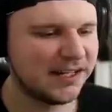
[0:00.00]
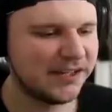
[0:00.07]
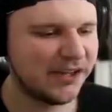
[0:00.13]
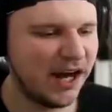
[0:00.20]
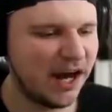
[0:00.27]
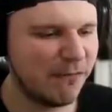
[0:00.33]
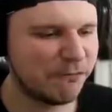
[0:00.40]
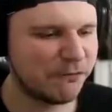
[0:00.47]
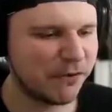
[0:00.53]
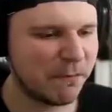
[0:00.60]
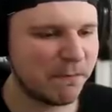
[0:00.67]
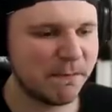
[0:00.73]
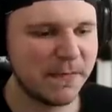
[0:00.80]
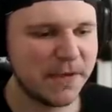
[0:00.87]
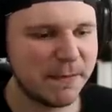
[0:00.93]
Tom
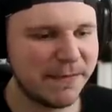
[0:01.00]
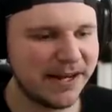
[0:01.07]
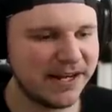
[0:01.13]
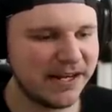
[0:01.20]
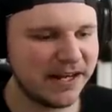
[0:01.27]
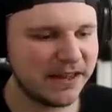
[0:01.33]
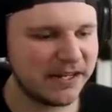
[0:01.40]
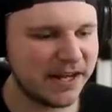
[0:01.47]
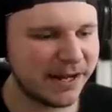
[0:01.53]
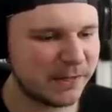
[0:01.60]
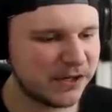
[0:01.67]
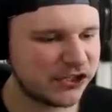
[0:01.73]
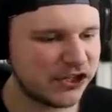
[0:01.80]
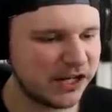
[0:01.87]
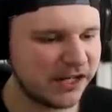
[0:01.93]
from Bendy and the Ink
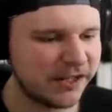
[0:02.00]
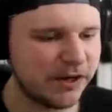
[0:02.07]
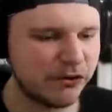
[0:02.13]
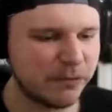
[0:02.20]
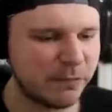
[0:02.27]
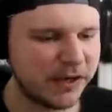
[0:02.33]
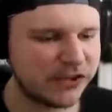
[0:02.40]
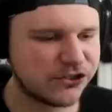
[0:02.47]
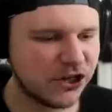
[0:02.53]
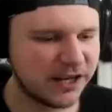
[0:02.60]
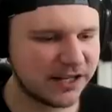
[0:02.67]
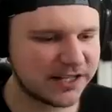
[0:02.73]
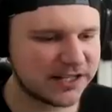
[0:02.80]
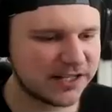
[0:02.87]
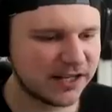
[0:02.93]
Machine, go to Big
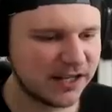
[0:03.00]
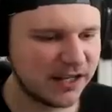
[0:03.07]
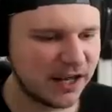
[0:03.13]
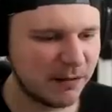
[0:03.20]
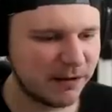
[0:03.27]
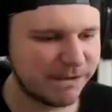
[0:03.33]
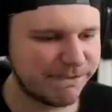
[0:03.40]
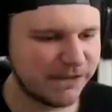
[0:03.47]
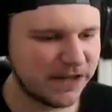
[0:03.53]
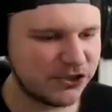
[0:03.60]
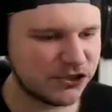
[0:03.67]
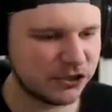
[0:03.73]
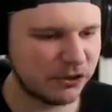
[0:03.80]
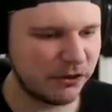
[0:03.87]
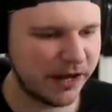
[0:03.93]
Chungus. I want to
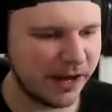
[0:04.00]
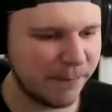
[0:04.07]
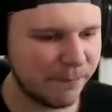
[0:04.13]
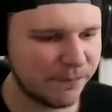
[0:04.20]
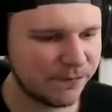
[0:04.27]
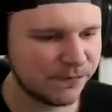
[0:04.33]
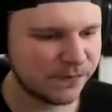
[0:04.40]
feed you to him.